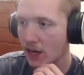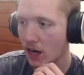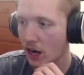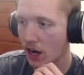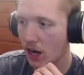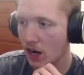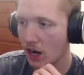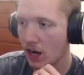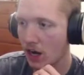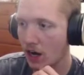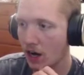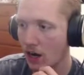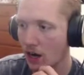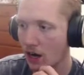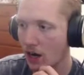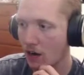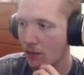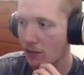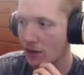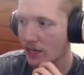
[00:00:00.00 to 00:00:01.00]

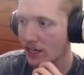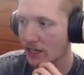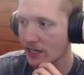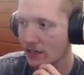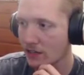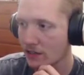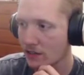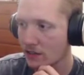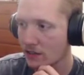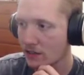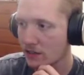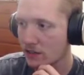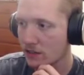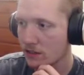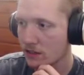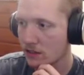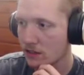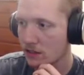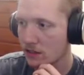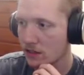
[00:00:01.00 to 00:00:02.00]
Oh, buddy.
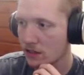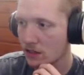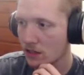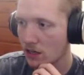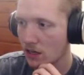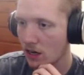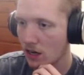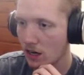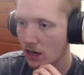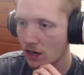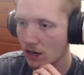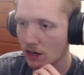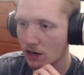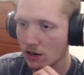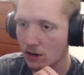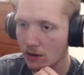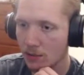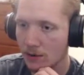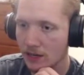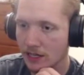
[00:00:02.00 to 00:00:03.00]

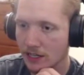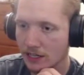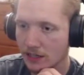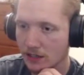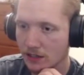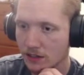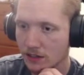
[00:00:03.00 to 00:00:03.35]
Oh, buddy.